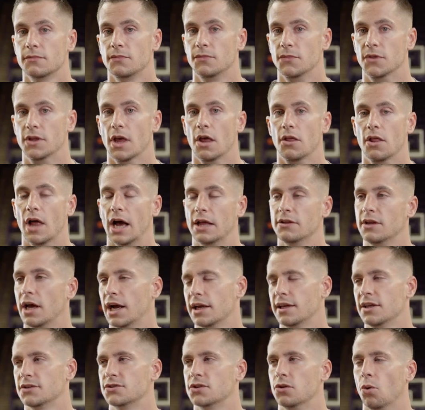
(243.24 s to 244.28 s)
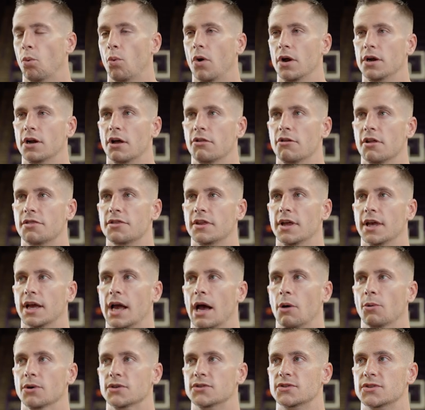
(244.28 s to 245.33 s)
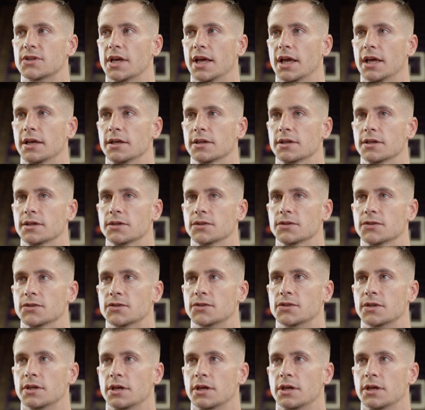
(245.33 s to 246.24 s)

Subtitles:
Yeah, I guess the one other thing I would say is